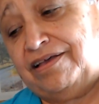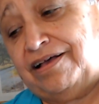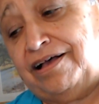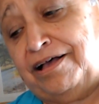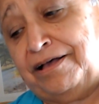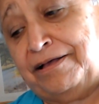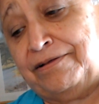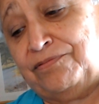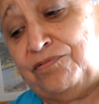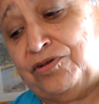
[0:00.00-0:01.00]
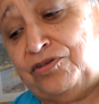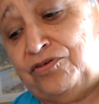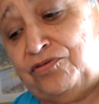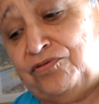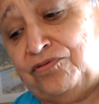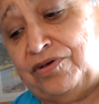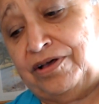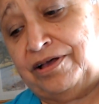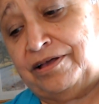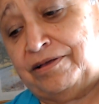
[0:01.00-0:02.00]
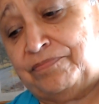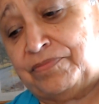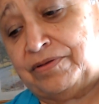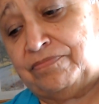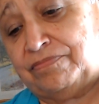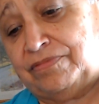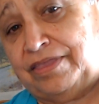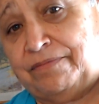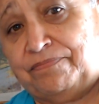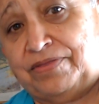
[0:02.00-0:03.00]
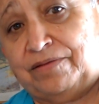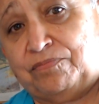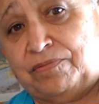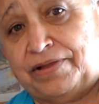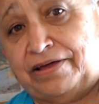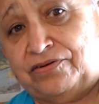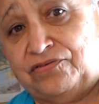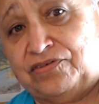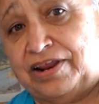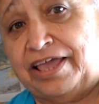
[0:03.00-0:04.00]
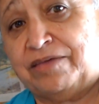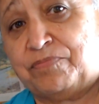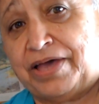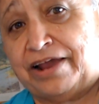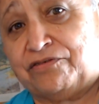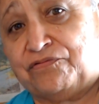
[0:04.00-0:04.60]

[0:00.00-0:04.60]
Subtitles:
When you dip the poblanos in egg batter,